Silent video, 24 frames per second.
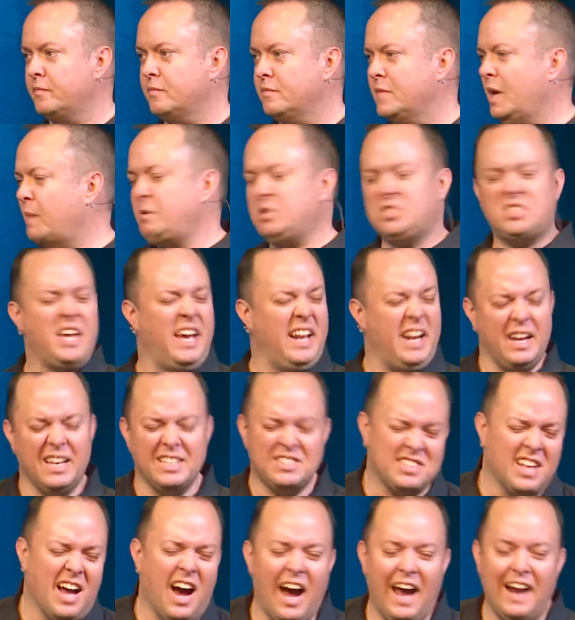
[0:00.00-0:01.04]
I'm just kidding,
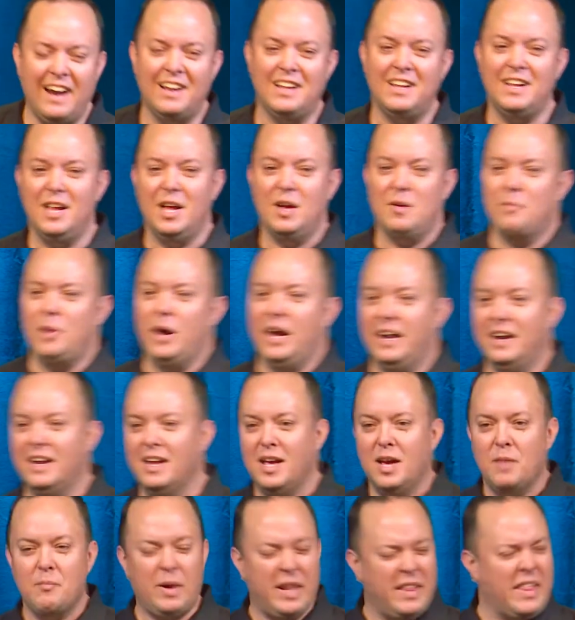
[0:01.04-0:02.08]
it's not. But
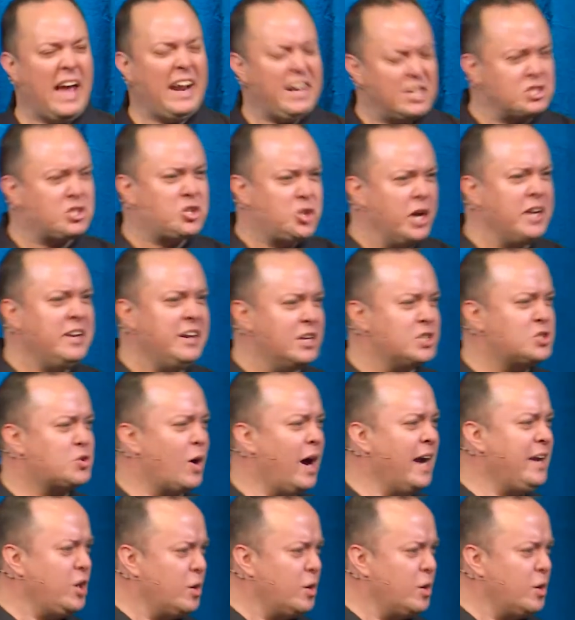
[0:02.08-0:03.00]
that is goodness, right?